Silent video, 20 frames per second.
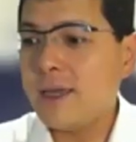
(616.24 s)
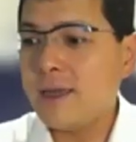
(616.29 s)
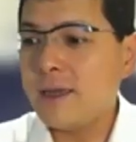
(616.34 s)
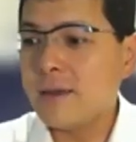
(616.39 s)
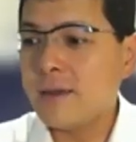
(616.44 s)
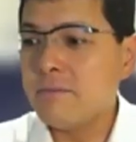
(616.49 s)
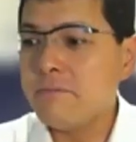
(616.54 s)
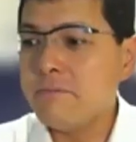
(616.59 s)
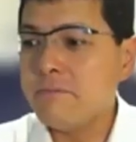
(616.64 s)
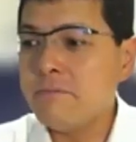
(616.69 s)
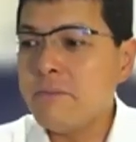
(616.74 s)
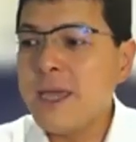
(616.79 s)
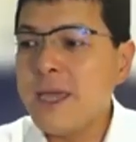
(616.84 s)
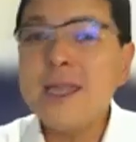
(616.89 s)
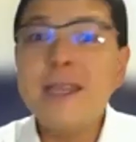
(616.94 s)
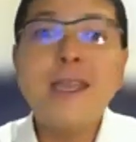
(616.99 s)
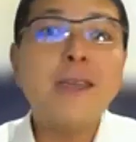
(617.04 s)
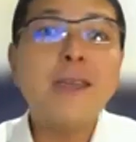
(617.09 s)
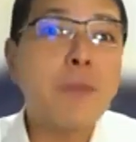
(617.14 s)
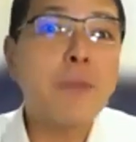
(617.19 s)

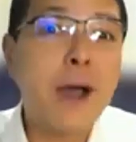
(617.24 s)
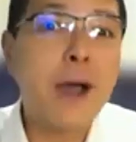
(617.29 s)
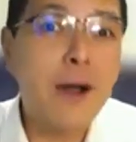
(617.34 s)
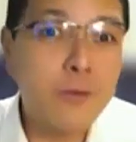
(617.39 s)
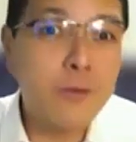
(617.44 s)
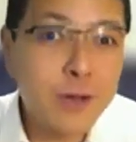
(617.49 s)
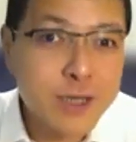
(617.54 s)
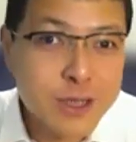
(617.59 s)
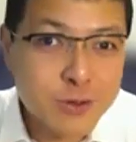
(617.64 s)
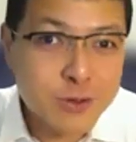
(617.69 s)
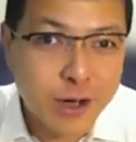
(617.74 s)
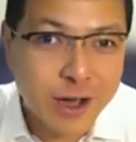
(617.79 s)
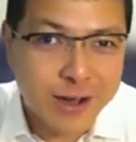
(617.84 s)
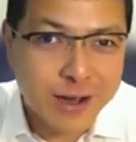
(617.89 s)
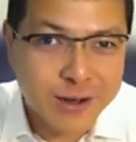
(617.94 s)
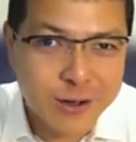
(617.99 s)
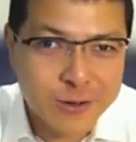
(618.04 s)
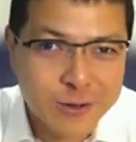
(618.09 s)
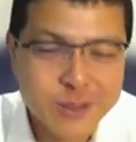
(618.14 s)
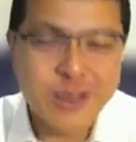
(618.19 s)
mini power
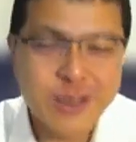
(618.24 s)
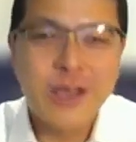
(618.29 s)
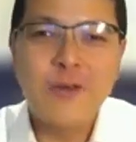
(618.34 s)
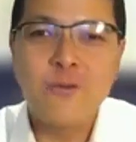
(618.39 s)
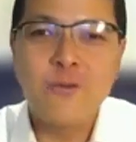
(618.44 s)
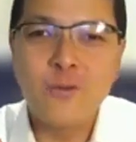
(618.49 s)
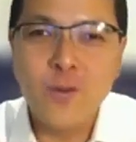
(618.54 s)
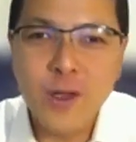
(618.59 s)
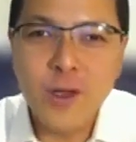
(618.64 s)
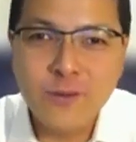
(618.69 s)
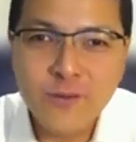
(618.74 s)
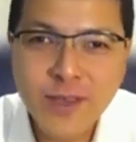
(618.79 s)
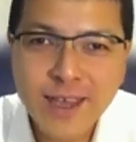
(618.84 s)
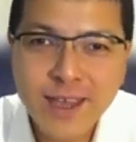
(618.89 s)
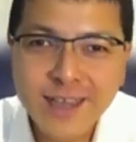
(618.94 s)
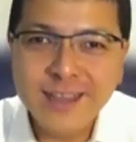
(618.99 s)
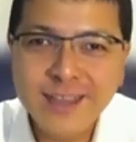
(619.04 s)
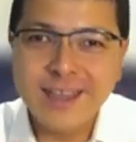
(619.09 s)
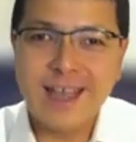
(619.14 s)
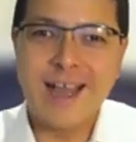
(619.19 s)
struggles
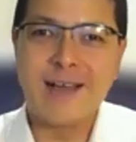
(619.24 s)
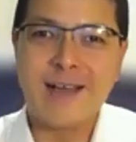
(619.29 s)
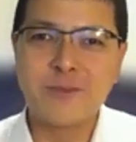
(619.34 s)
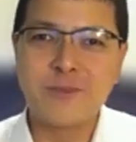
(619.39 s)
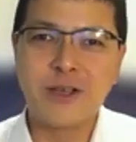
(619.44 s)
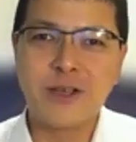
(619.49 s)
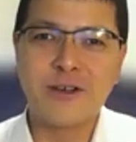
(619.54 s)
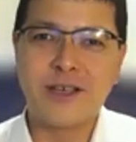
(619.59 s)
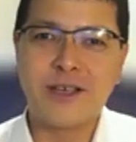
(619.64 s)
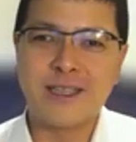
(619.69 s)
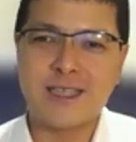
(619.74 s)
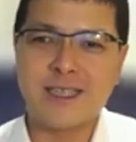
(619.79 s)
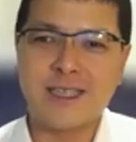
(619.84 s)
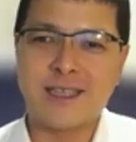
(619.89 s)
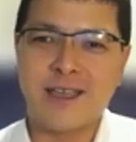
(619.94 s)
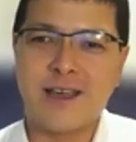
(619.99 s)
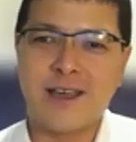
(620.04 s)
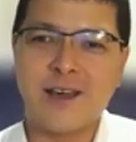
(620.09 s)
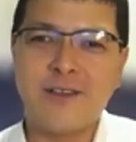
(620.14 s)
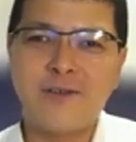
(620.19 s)
within UMNO
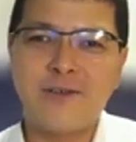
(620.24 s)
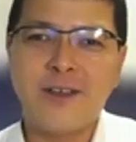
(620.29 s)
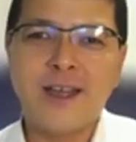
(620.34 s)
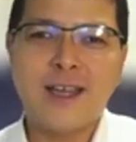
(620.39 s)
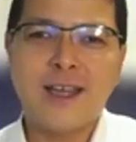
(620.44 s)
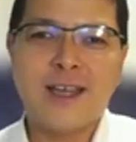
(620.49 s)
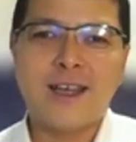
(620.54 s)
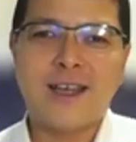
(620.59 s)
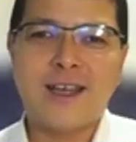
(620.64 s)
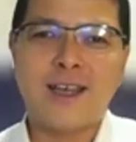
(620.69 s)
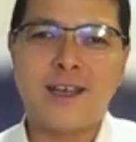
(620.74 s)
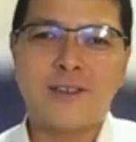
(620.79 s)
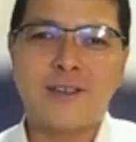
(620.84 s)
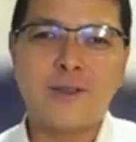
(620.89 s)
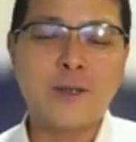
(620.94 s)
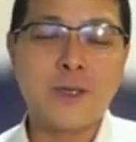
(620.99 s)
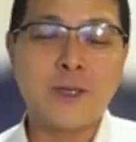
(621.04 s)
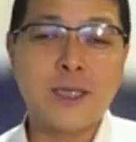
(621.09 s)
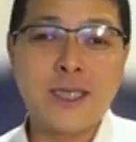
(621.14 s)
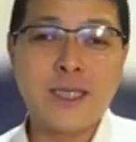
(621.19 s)
itself
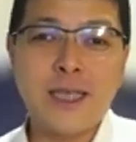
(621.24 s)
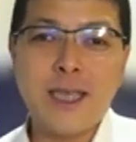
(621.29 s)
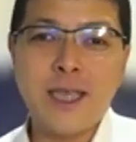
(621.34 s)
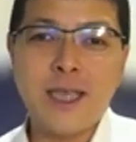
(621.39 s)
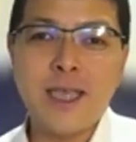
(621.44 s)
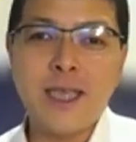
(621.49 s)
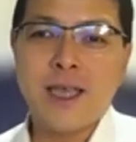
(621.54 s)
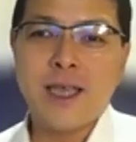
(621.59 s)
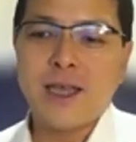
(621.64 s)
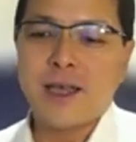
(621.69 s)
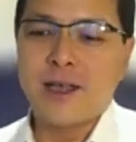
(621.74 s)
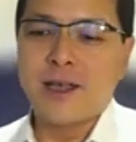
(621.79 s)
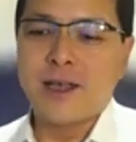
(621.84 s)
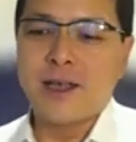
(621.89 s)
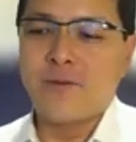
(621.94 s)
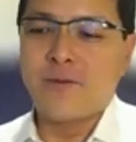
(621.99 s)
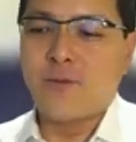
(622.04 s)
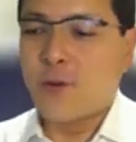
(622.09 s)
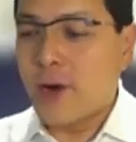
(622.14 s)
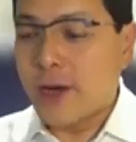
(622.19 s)
to see,
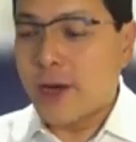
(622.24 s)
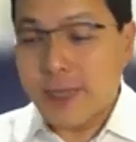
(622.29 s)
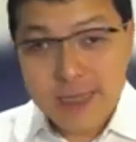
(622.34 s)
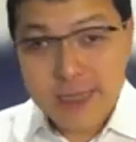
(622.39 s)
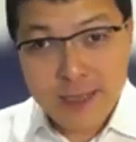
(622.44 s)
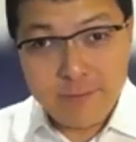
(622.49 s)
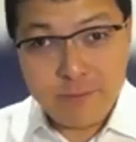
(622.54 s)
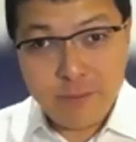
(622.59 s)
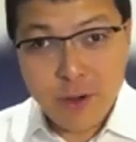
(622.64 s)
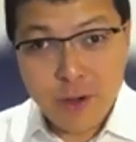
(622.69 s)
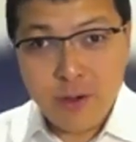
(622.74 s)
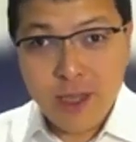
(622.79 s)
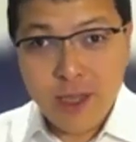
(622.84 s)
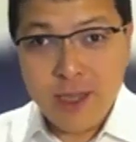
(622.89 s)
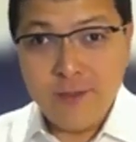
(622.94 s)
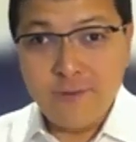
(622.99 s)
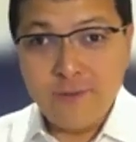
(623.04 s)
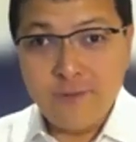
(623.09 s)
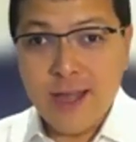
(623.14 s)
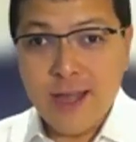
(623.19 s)
for example,
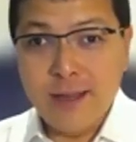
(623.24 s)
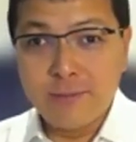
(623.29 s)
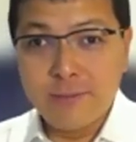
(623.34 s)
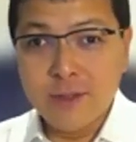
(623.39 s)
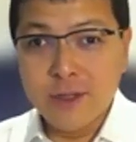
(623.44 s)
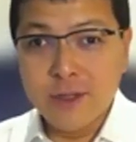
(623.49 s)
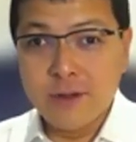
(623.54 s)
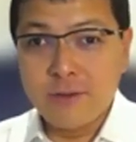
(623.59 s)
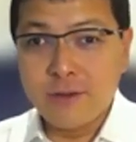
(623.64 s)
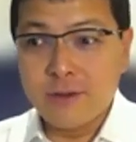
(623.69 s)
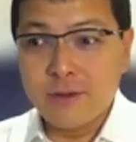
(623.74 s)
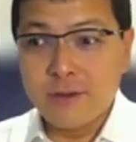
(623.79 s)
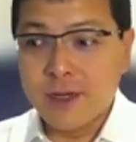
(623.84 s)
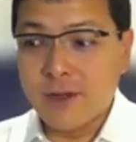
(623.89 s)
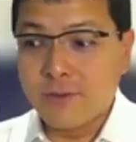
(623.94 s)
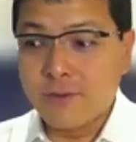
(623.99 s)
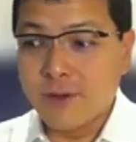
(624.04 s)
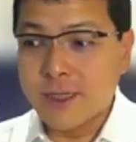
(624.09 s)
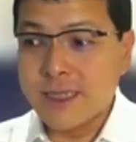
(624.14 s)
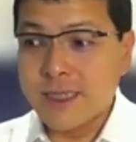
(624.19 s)
if
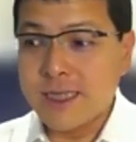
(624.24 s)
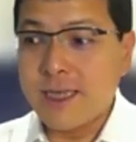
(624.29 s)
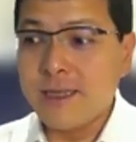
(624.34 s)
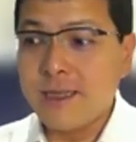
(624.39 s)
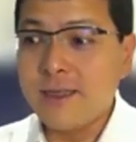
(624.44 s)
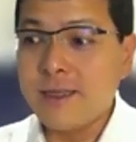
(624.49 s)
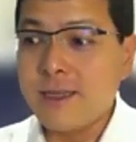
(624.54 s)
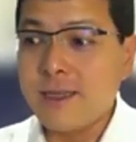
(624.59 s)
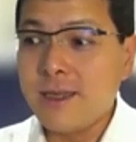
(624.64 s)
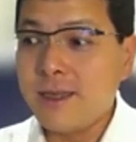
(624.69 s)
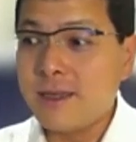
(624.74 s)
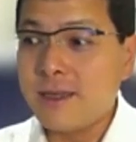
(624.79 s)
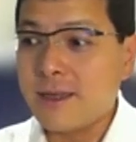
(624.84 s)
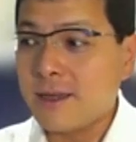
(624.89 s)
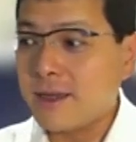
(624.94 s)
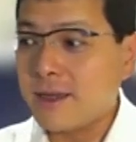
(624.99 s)
UMNO was indeed